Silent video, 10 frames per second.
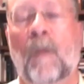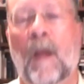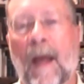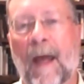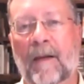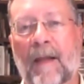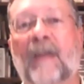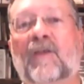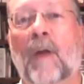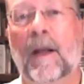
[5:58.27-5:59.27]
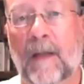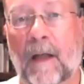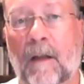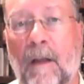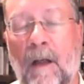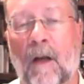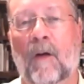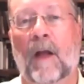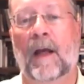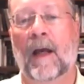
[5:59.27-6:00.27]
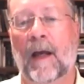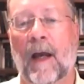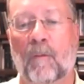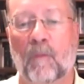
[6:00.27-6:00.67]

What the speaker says: And that's what I did, you know, and I